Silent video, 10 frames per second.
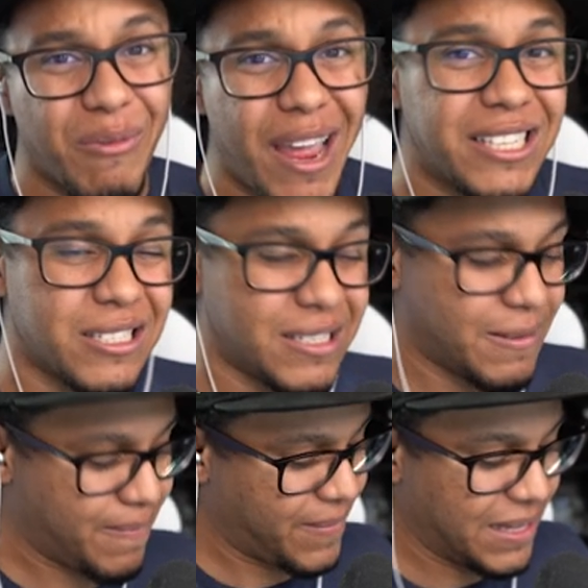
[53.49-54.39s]
race.
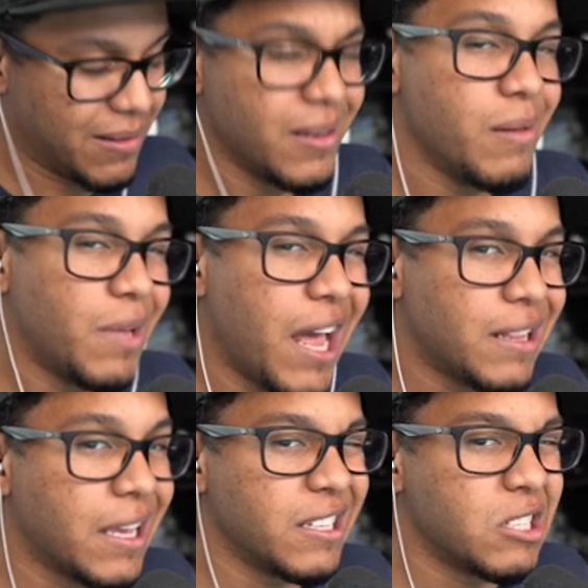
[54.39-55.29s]
I
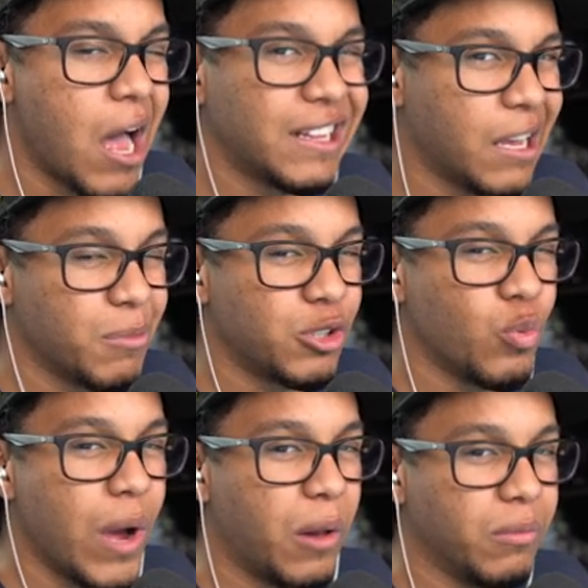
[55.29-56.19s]
think I'm gonna do
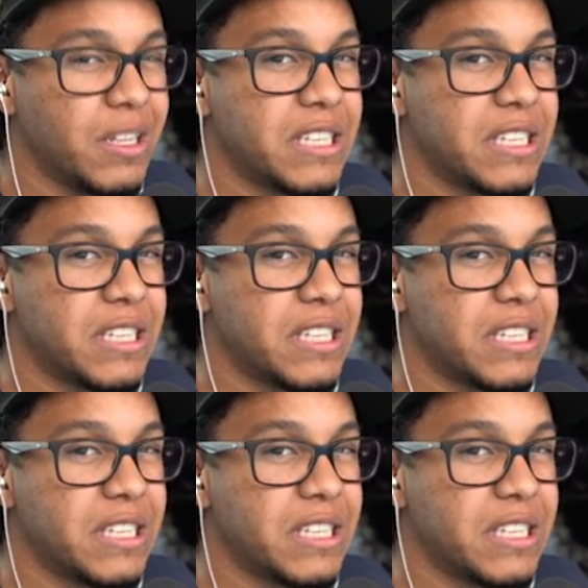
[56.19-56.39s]
well. Let's